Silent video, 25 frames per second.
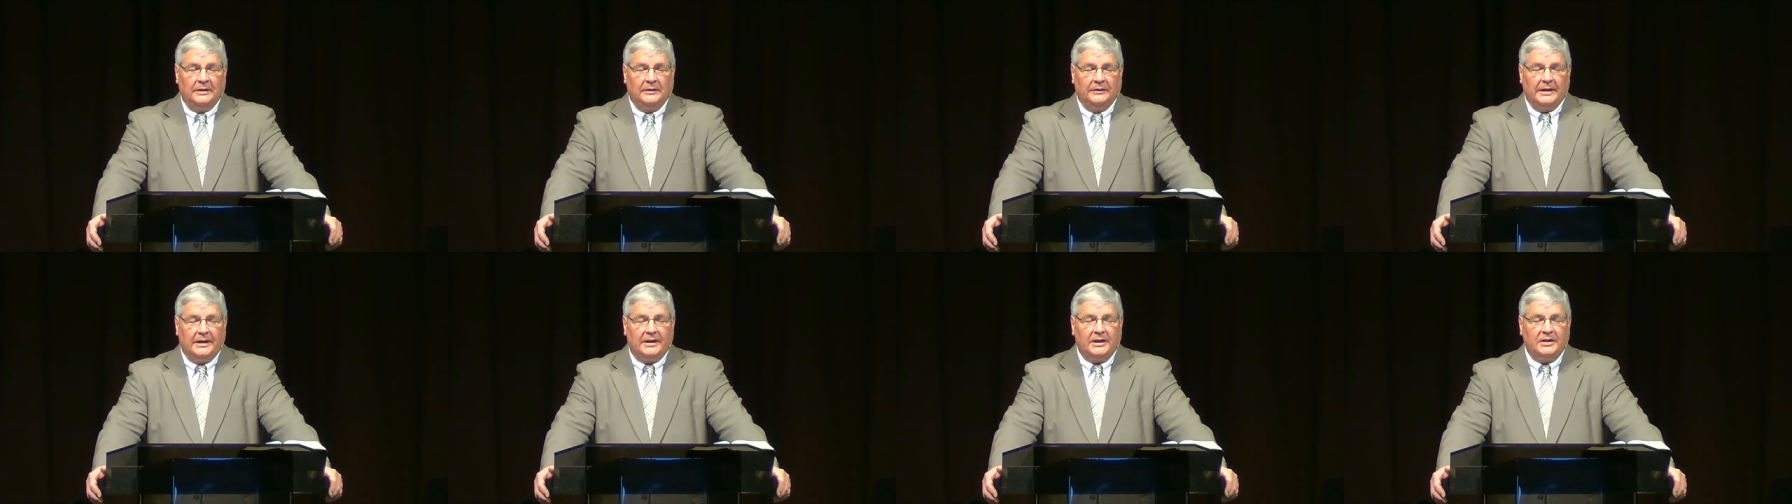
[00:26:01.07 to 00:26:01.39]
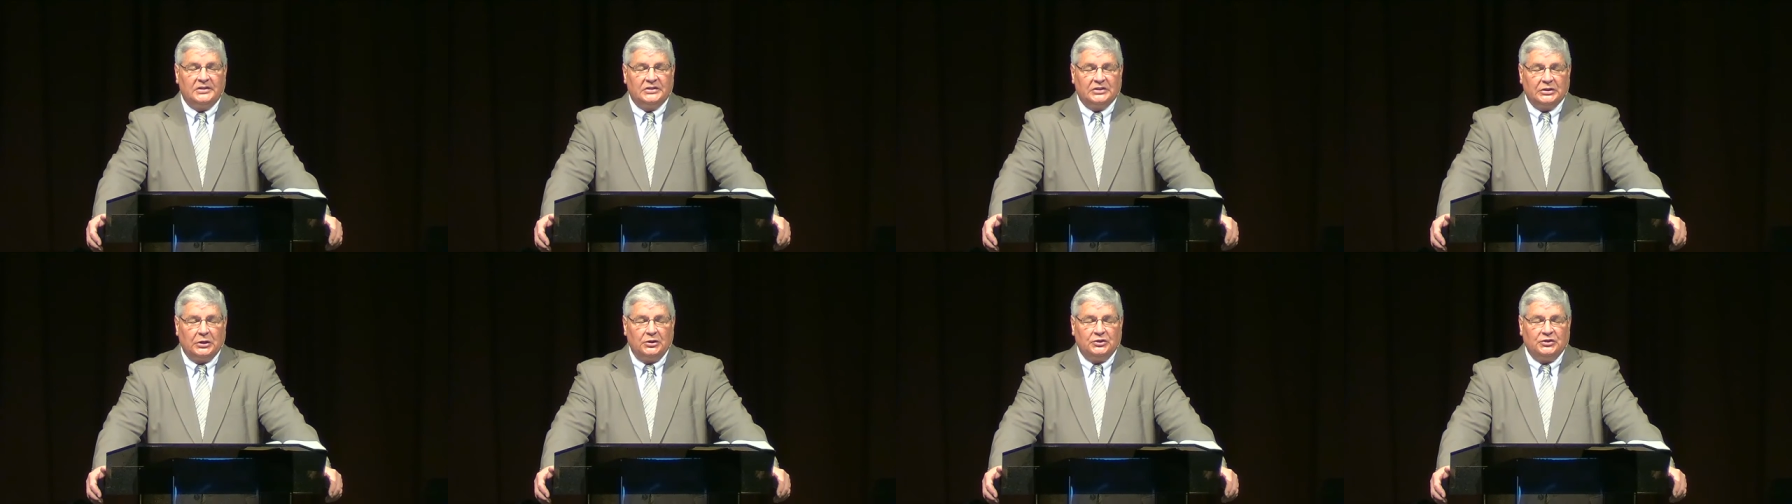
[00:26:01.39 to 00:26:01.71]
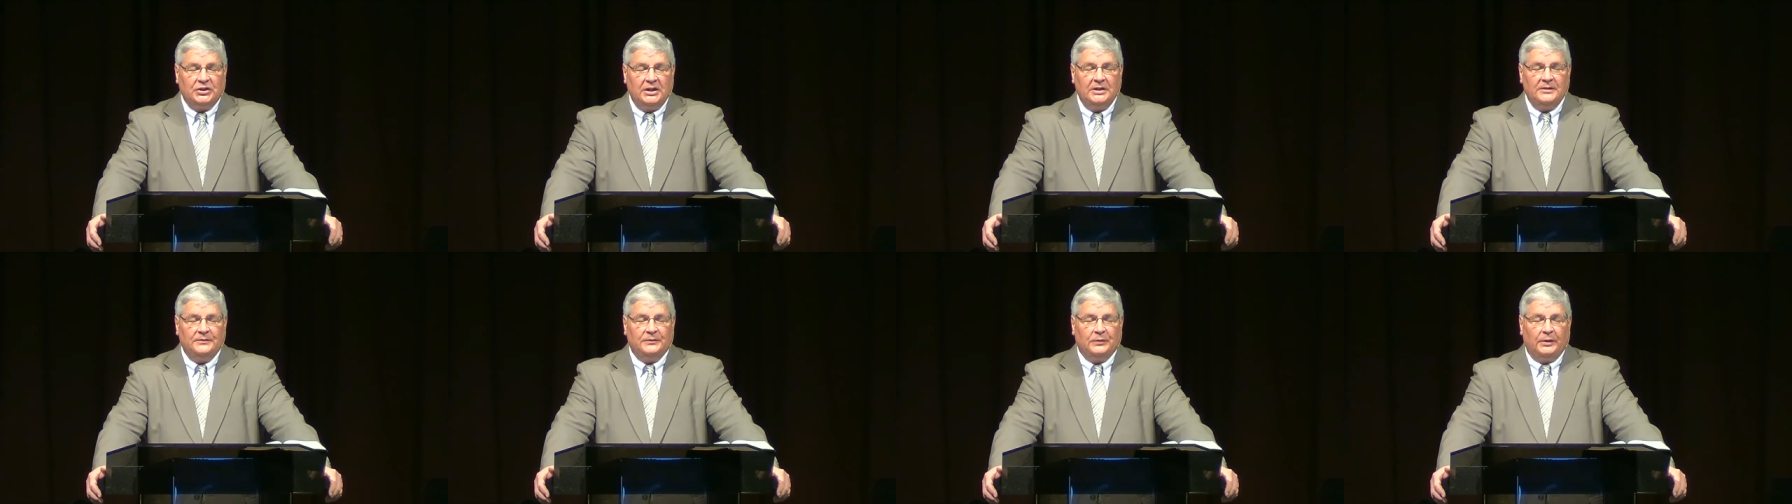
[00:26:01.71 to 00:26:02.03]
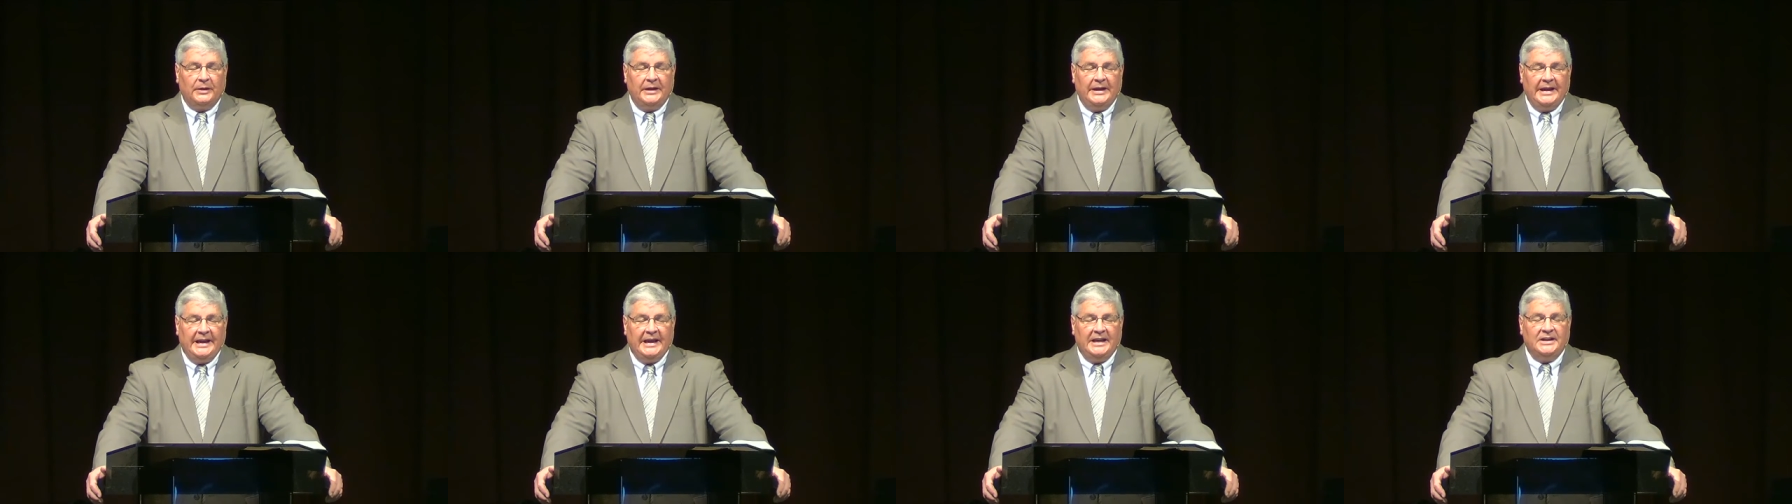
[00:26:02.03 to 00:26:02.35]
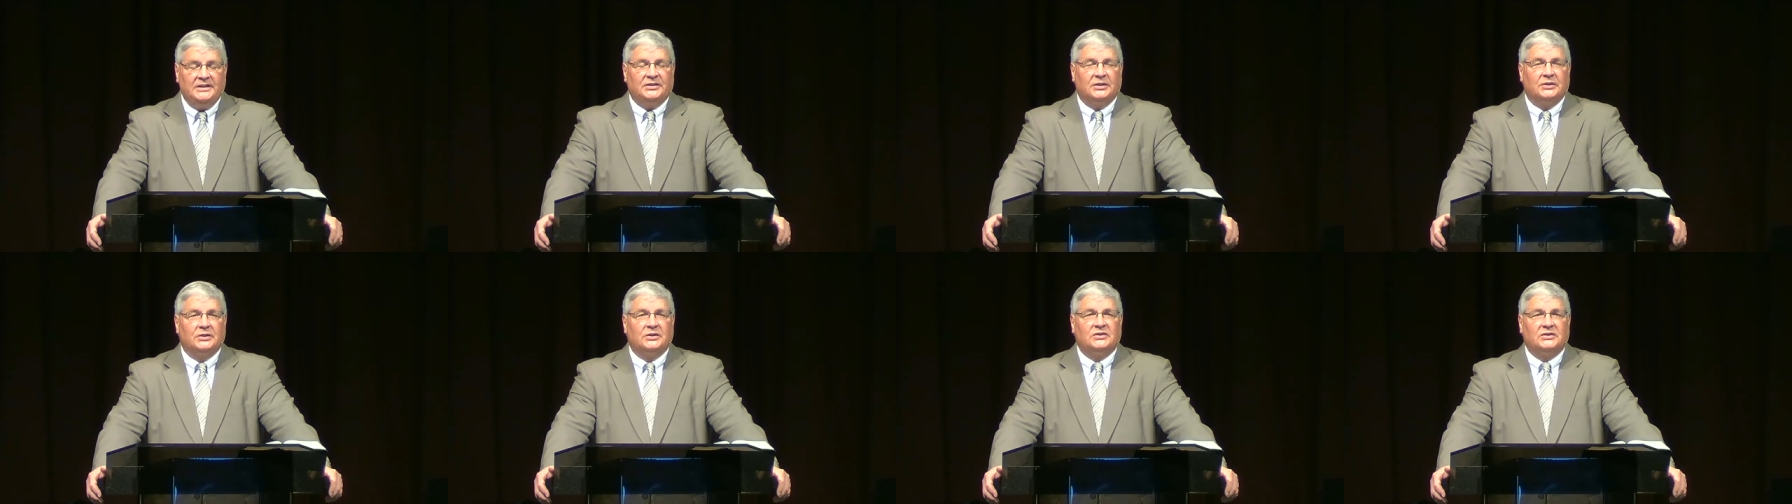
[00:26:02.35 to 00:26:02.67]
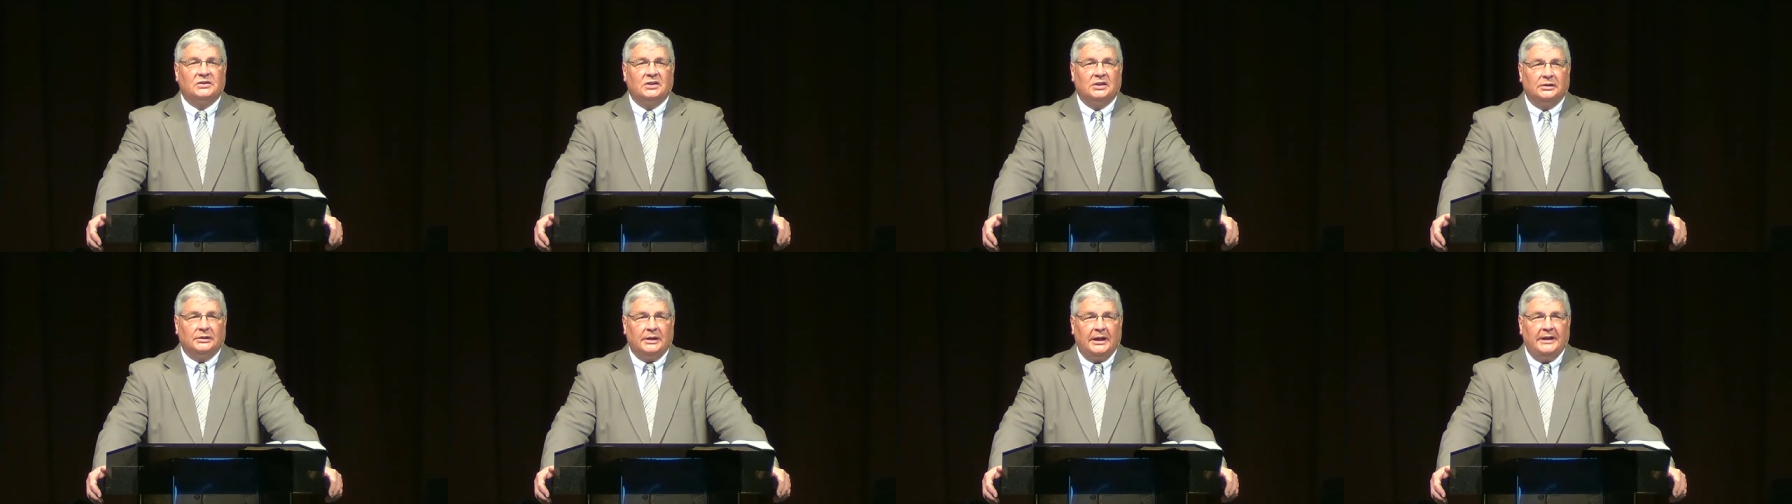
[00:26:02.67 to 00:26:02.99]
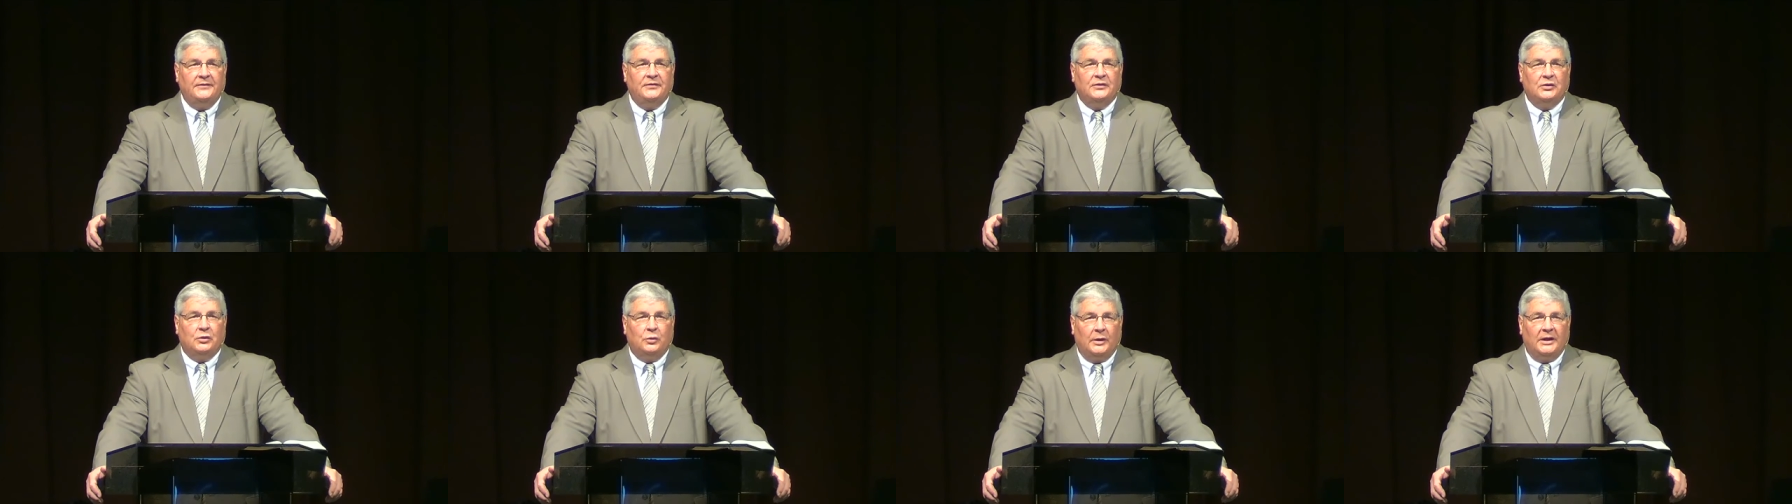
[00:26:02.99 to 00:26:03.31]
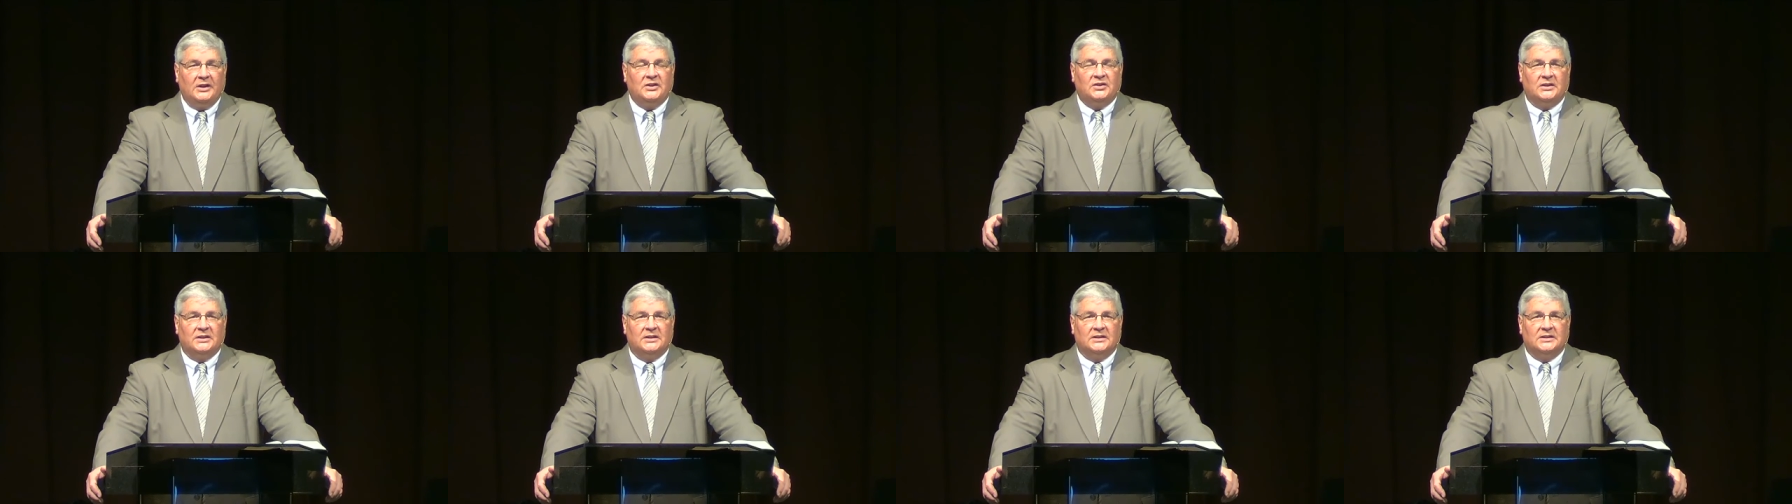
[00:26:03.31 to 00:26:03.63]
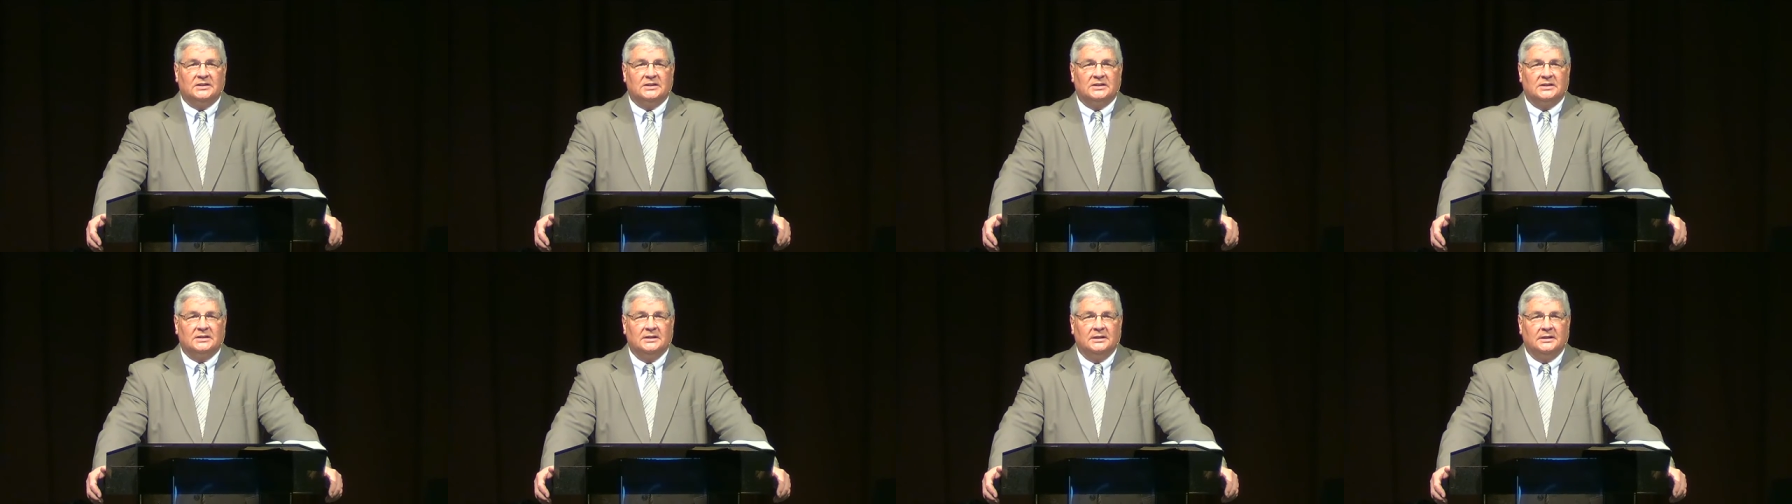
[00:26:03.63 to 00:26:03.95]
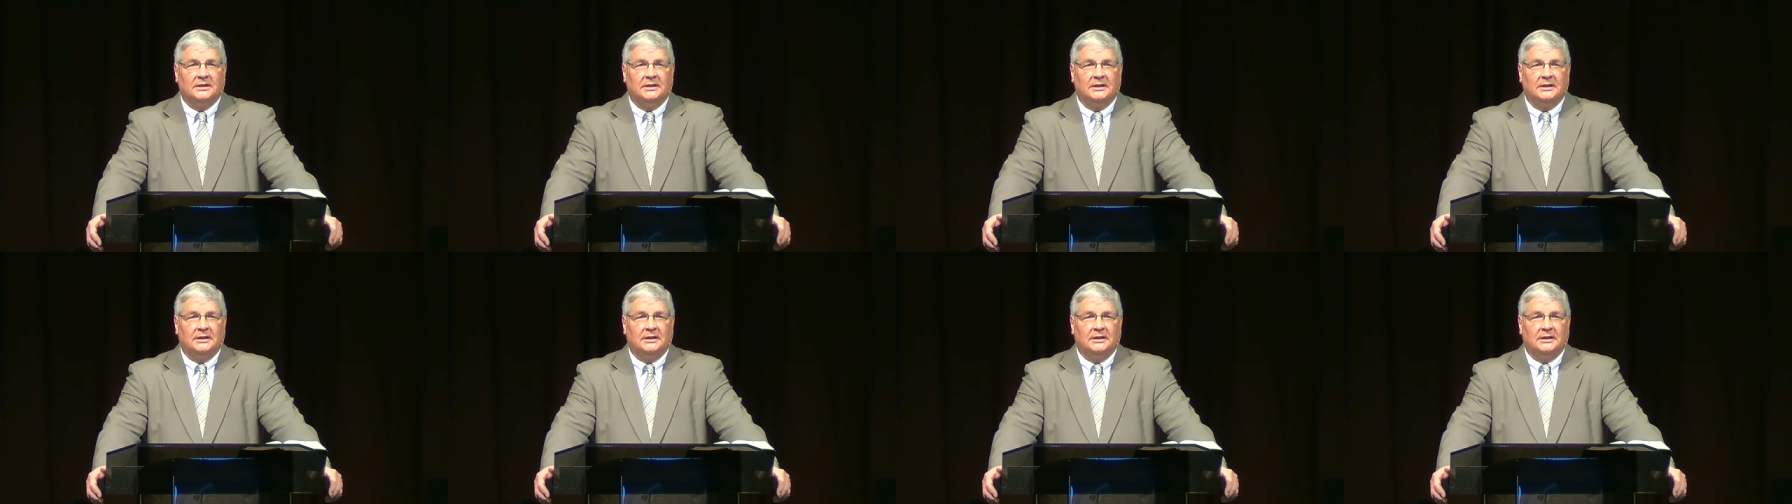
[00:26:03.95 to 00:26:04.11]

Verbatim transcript: that is searching for answers to life questions,